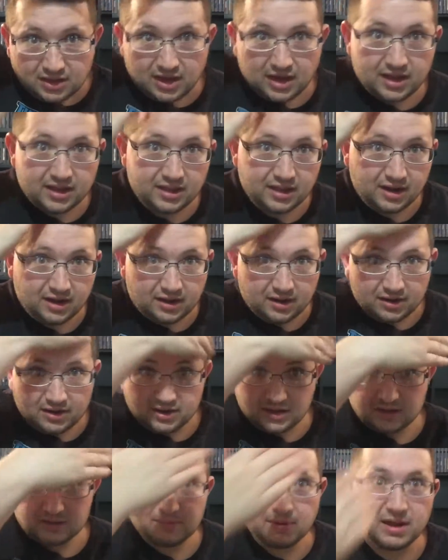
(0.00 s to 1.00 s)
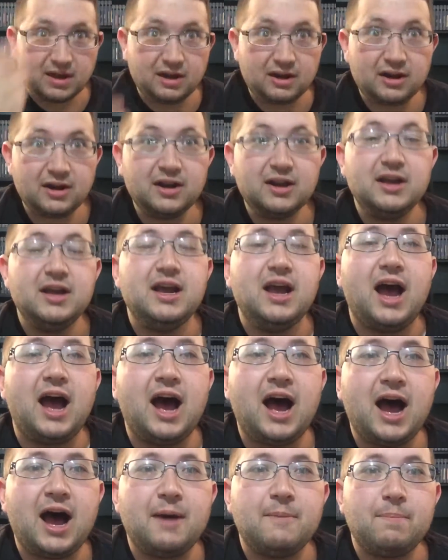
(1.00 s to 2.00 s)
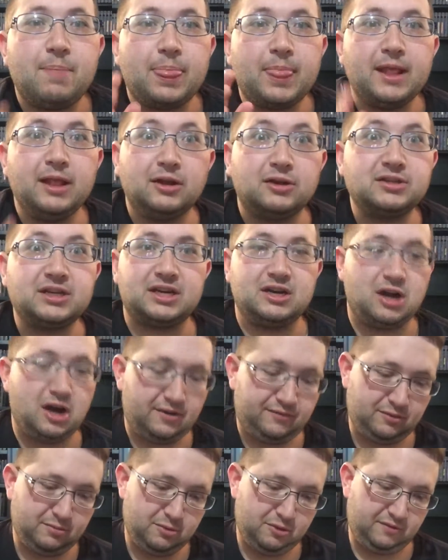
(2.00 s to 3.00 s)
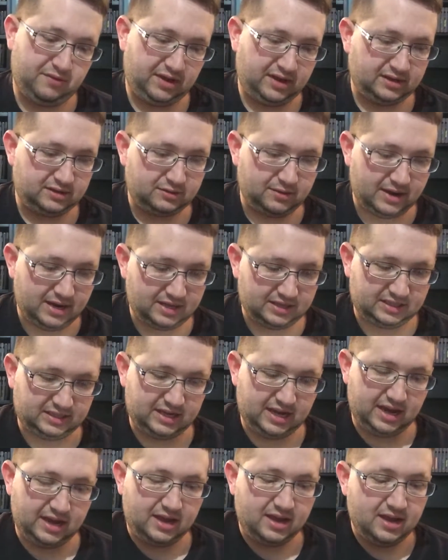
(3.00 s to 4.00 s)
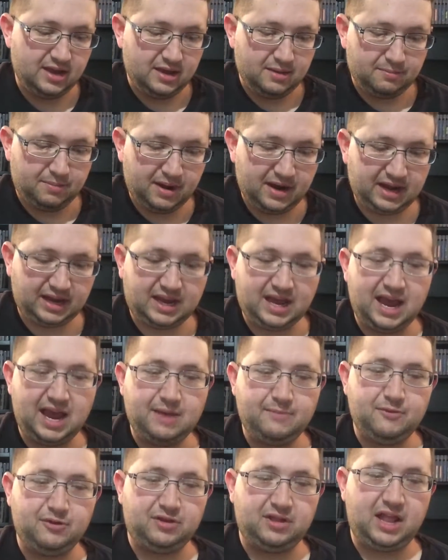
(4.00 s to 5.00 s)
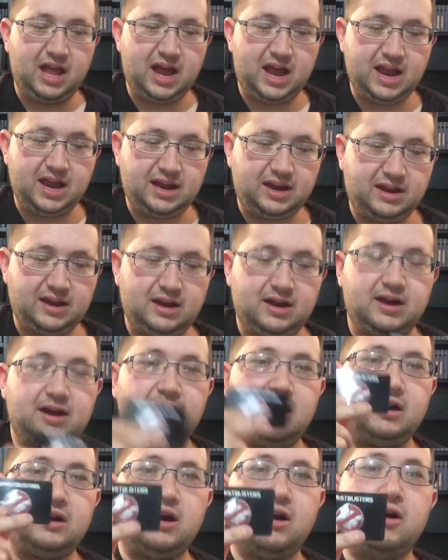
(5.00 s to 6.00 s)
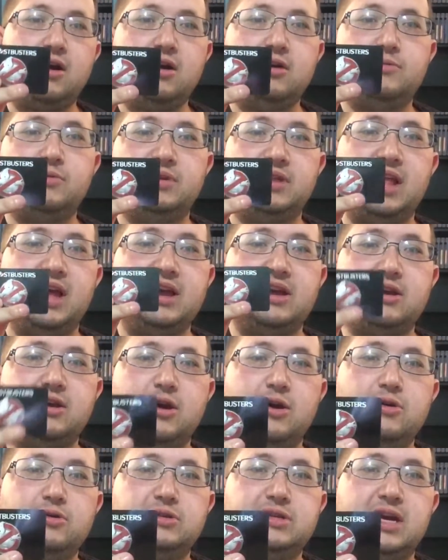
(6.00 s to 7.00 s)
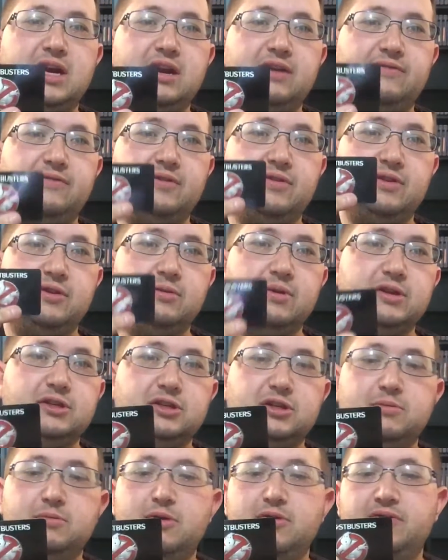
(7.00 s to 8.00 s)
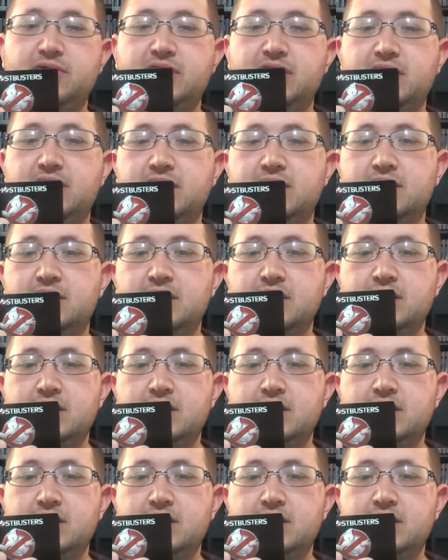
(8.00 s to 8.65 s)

Yeah, there. That's better. Um, it looks like an awful movie, so I didn't see it. But it came with, like, uh, a card with, like, codes on it for the original movie